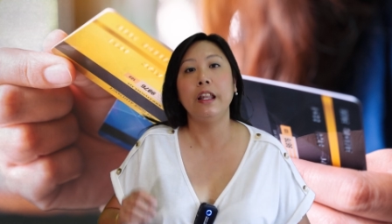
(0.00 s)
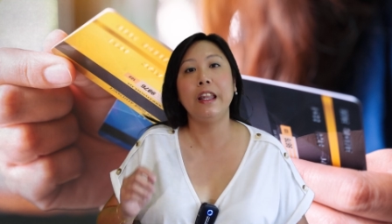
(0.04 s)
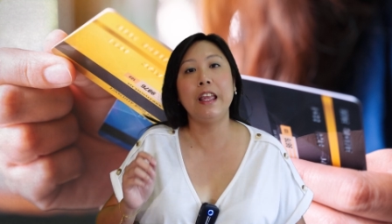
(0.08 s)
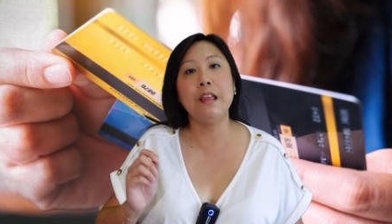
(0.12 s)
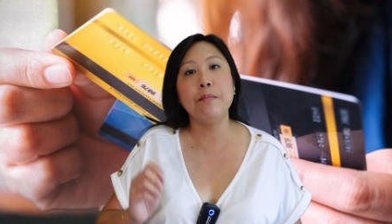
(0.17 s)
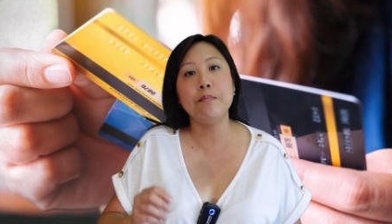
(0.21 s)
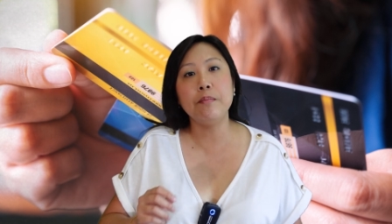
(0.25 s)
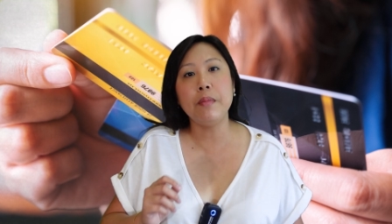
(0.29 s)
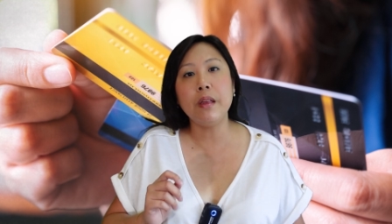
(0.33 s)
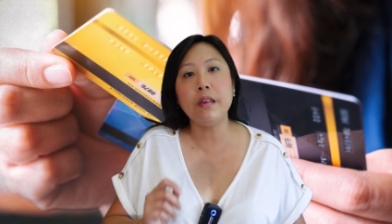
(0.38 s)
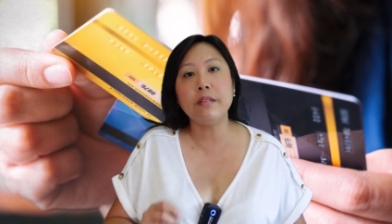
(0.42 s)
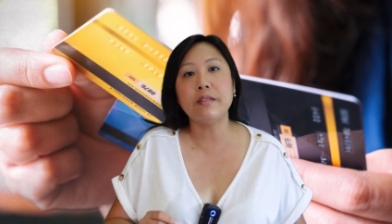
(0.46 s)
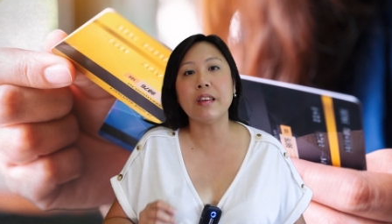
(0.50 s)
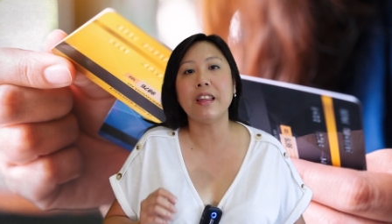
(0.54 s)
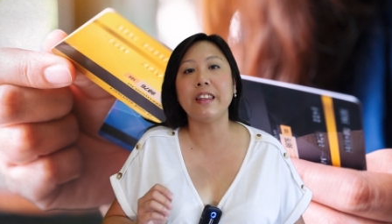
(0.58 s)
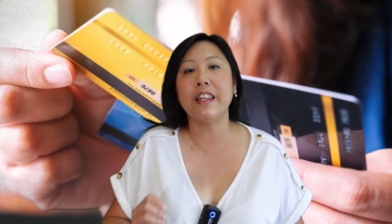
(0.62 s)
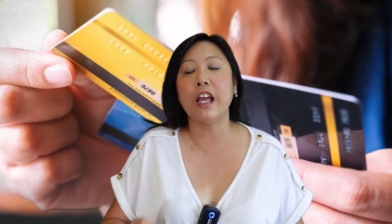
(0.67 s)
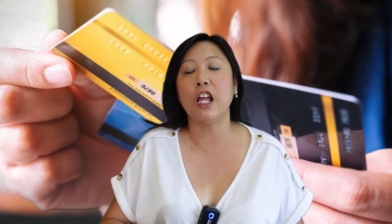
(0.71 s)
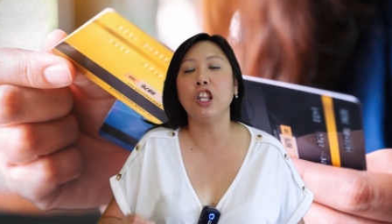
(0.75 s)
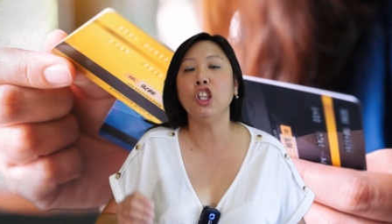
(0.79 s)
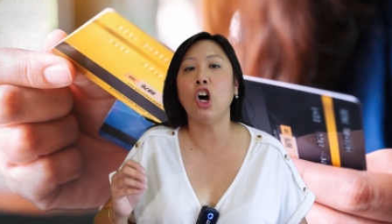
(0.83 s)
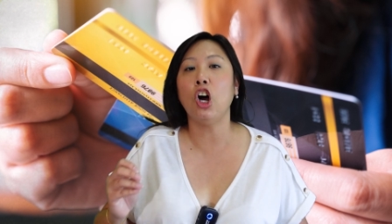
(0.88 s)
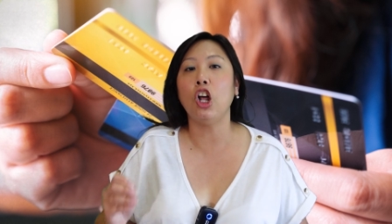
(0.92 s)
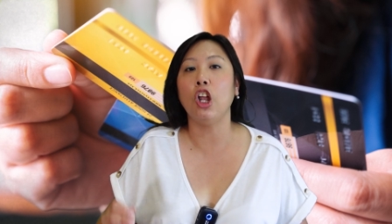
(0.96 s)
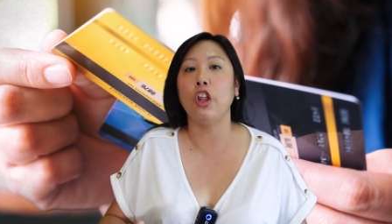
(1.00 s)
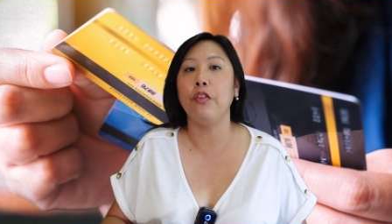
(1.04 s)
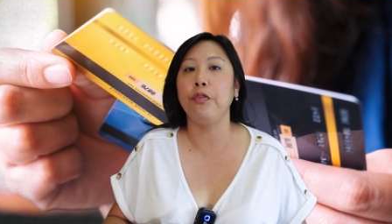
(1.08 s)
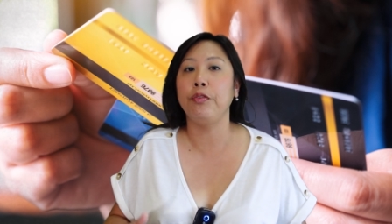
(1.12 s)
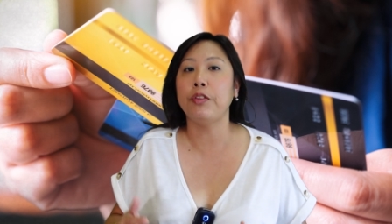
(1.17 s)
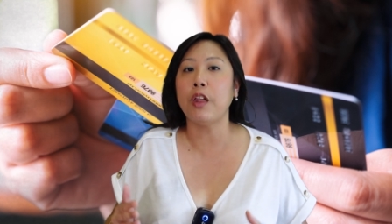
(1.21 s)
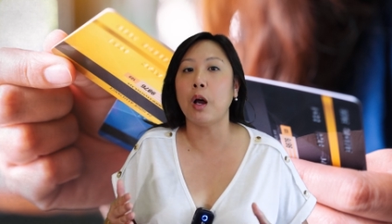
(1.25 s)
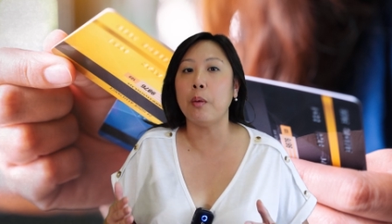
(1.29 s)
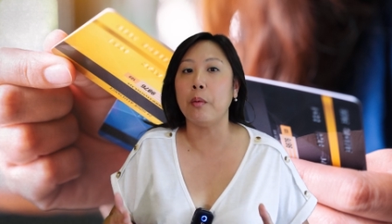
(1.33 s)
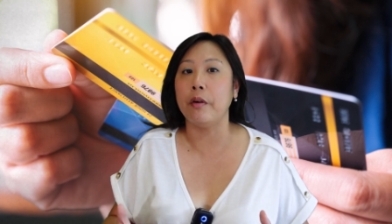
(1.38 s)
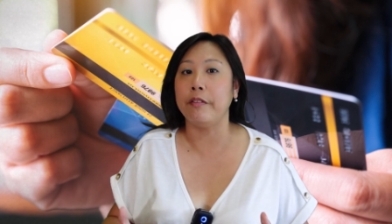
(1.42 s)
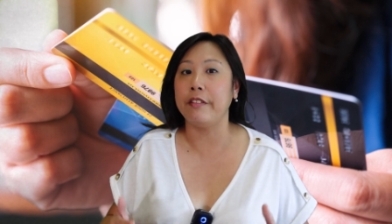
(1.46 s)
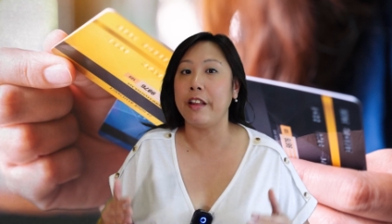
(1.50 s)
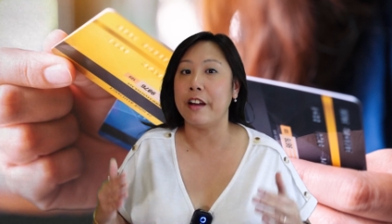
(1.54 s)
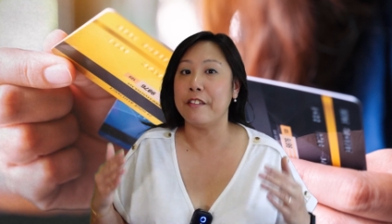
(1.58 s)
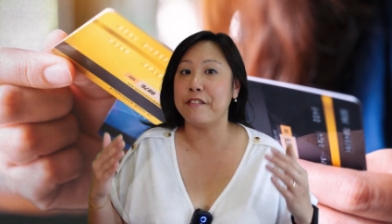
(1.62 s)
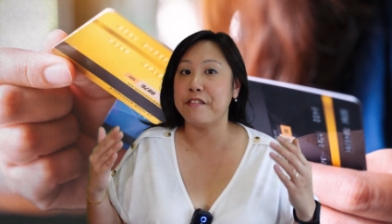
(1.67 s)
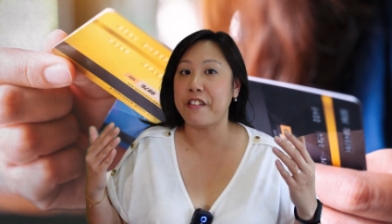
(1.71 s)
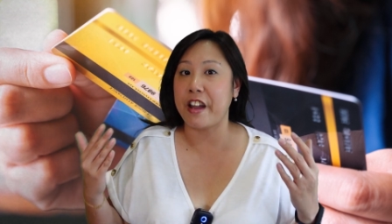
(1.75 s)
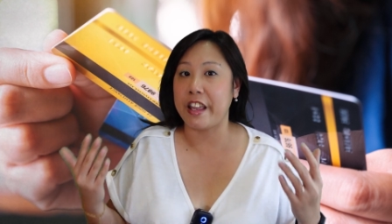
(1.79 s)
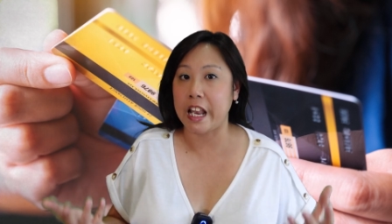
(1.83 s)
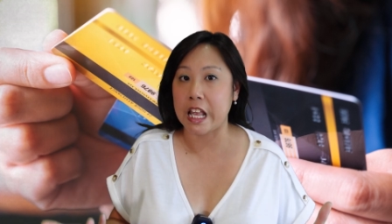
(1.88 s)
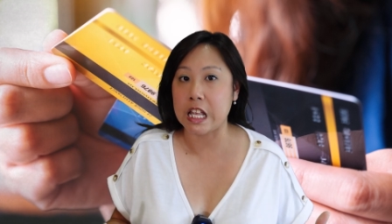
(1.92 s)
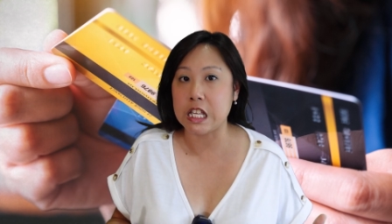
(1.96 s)
it means that they are not on top of their
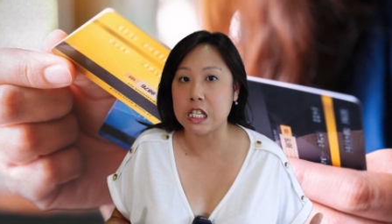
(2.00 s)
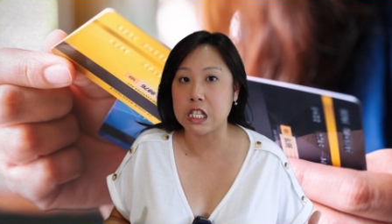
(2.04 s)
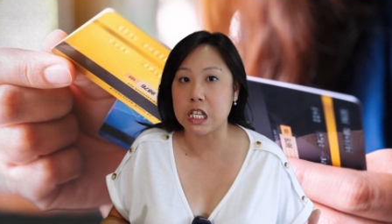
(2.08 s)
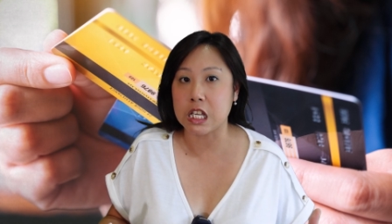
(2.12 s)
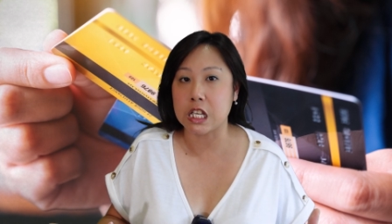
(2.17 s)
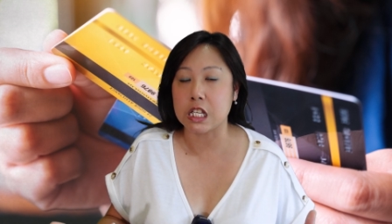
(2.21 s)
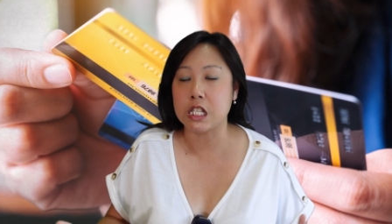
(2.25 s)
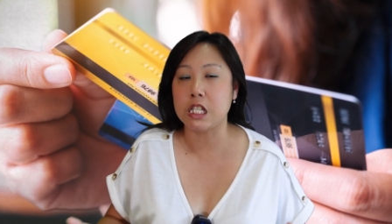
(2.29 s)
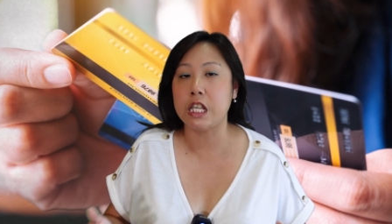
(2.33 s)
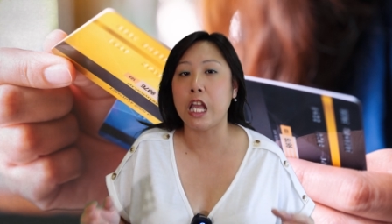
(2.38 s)
finances.